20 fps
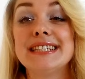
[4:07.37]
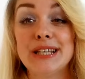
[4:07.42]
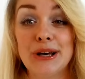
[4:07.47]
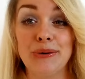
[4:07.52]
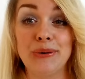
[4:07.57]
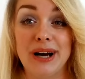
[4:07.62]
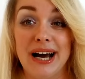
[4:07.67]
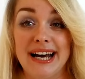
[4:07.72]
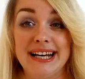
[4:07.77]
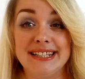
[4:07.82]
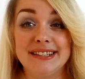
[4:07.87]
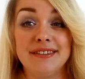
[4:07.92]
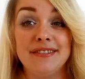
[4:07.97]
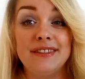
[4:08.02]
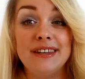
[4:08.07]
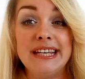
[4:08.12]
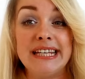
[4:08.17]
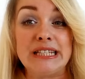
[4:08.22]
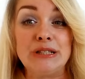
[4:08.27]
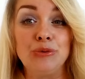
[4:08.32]
So guys,
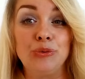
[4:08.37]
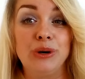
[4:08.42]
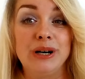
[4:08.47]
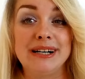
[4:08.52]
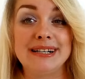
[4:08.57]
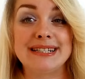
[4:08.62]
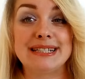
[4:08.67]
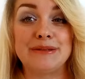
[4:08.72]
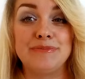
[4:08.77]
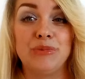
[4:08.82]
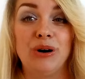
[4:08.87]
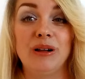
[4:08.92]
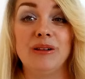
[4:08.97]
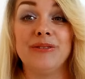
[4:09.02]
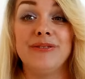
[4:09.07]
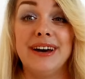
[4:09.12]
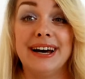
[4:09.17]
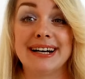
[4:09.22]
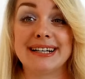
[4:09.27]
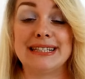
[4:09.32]
these were a
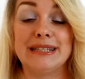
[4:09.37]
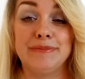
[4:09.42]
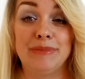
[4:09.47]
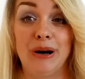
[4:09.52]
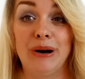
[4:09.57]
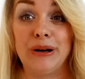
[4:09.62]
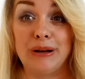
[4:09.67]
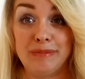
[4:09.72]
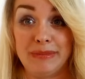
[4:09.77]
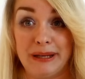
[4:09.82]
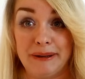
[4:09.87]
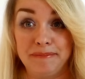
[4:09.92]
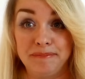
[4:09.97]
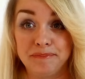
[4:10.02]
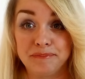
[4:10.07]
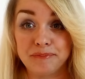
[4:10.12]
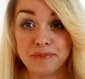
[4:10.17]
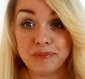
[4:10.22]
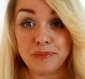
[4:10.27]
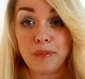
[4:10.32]
small fact about me.
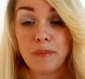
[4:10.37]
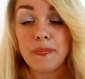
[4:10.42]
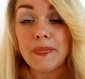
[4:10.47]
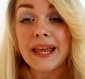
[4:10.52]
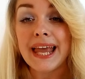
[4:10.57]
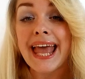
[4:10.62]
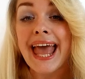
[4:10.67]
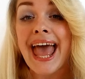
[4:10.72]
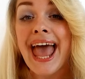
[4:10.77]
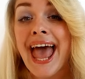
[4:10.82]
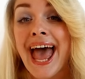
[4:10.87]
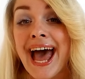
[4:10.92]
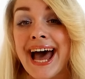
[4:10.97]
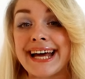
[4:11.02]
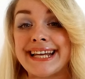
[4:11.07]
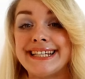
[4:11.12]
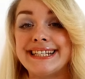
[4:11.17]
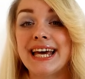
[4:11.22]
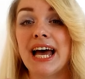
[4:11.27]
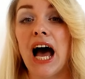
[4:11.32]

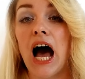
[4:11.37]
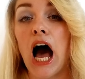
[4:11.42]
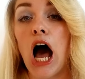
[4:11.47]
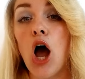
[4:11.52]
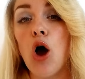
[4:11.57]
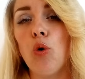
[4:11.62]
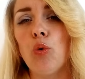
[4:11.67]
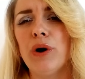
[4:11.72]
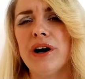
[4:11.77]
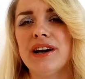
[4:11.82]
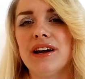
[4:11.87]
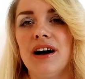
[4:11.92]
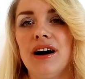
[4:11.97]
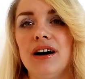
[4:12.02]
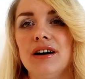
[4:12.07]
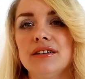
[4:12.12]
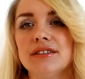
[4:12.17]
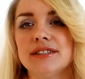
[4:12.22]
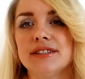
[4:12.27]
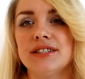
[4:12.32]
And I want to
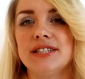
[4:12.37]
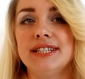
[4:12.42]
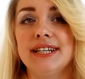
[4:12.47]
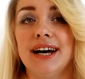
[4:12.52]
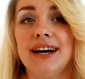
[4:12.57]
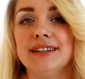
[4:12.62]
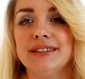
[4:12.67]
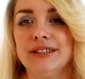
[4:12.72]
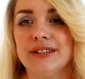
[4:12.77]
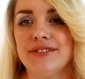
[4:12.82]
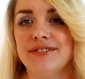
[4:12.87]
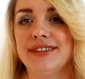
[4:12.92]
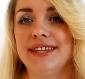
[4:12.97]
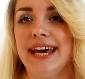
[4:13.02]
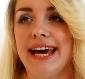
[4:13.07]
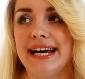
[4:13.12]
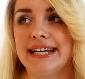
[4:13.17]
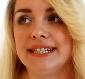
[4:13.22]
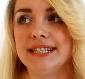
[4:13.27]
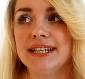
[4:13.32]
also tell you
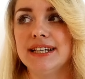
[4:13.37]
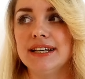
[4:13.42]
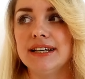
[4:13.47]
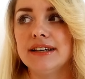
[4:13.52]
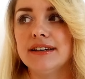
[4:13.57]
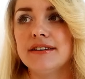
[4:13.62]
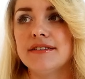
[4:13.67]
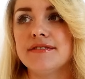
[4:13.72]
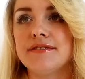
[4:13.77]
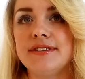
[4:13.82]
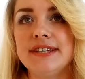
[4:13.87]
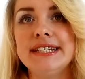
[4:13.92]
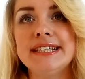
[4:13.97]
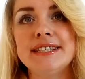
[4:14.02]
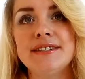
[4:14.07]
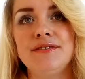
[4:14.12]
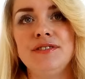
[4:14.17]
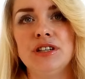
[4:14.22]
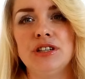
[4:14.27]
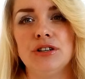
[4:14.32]
that
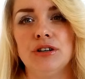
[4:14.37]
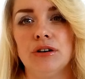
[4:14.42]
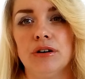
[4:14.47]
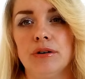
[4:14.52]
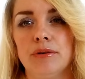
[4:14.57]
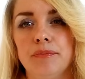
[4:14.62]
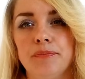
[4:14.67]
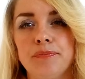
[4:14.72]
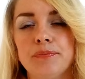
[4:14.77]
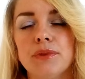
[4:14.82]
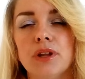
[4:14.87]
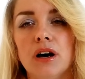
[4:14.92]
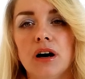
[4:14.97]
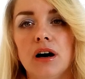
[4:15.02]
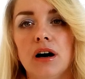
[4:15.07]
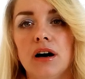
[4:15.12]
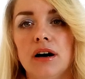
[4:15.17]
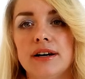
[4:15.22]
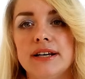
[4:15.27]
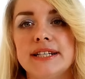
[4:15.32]
this video
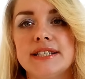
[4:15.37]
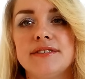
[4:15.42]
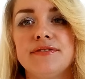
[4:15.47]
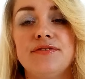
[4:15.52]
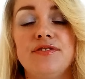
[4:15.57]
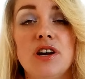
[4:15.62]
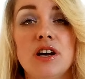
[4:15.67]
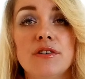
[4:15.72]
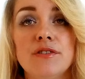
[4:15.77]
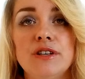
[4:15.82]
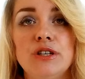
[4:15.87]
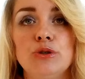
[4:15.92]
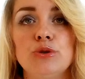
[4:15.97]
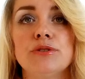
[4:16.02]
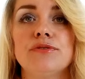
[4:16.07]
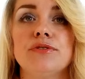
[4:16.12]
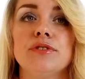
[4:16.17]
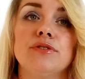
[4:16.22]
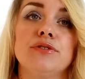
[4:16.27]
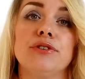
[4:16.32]
is very
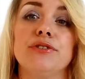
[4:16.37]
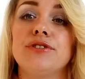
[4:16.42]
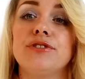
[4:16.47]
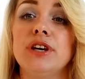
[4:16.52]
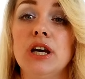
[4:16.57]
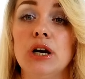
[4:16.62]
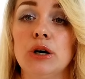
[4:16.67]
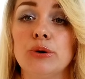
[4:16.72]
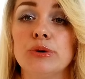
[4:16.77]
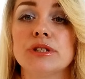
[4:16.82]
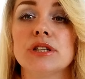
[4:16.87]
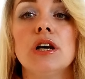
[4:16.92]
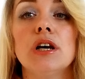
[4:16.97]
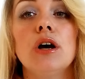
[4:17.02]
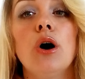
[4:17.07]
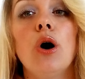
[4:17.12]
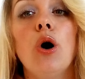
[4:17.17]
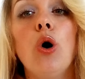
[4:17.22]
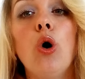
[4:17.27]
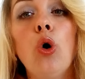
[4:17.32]
useful for those
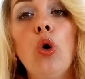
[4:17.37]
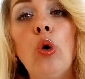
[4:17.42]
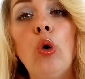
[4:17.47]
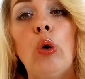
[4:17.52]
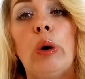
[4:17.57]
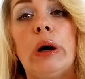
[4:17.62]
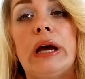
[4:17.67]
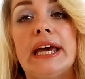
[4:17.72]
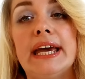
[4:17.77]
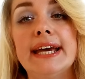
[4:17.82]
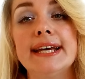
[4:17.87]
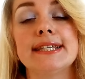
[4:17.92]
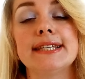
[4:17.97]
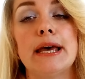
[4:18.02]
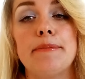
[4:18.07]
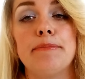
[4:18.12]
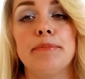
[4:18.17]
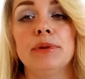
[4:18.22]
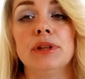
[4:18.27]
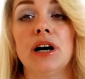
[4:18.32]
who is
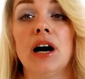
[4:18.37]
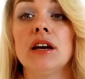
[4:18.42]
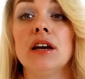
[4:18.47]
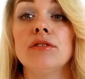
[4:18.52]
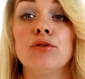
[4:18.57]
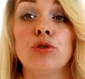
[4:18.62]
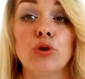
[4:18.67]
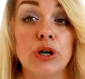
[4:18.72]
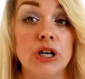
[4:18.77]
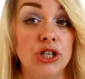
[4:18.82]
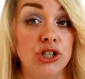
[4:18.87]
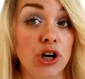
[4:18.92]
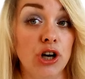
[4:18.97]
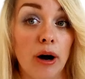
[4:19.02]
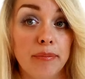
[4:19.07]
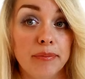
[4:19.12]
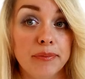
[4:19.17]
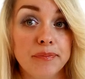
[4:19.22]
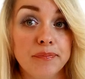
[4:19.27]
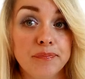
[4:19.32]
applying for a
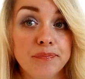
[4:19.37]
job.